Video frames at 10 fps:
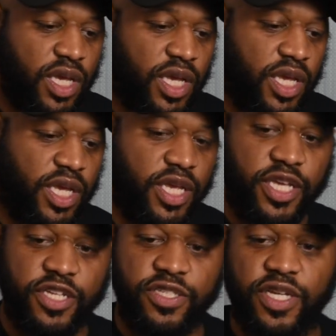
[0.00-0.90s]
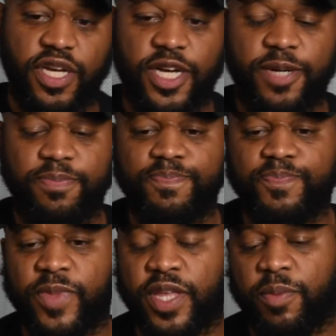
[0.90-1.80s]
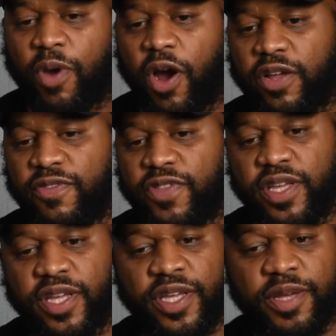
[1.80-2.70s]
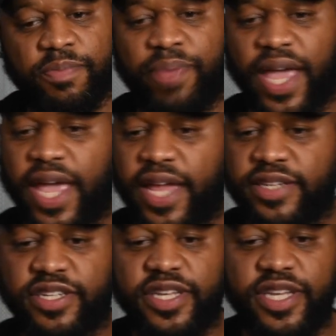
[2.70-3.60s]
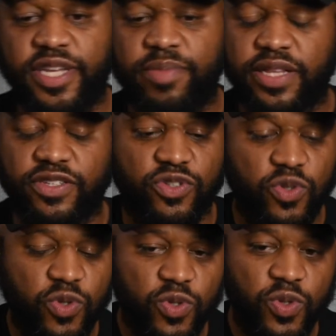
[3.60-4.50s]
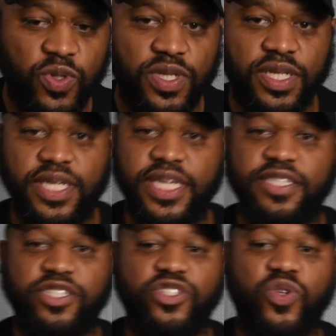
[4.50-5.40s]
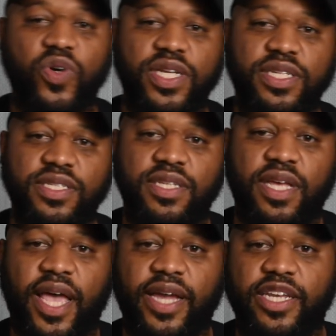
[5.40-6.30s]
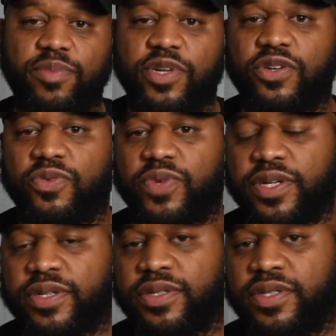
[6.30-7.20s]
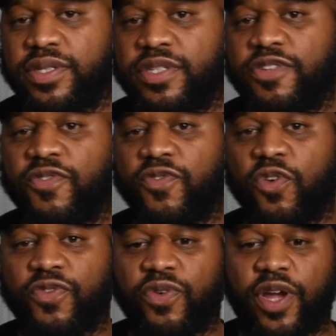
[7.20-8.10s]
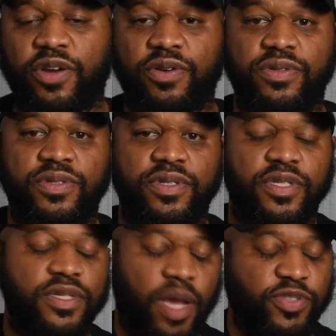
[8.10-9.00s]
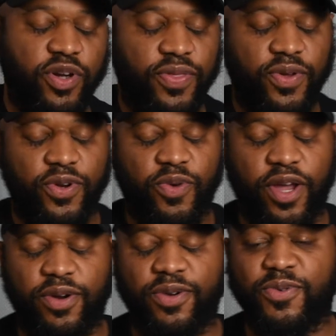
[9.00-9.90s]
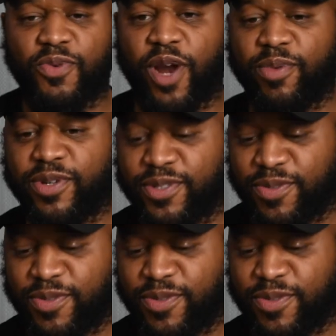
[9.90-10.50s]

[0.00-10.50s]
He is part of the band team at the school. He's enjoying his academic career. 3rd grader, Robert.